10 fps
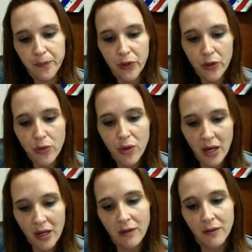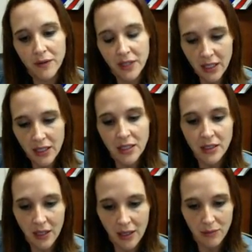you have taken the
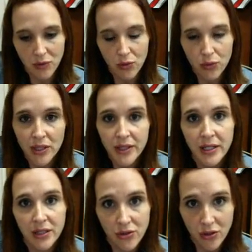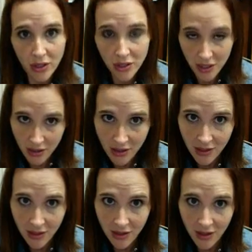time to read the instructions
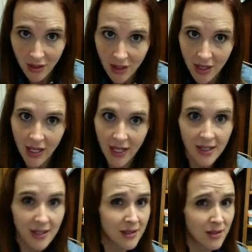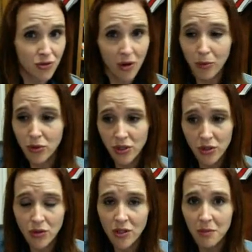and to
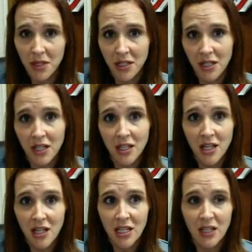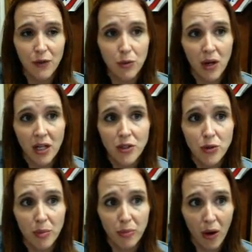troubleshoot, meaning if you run into
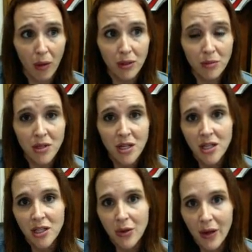a problem, you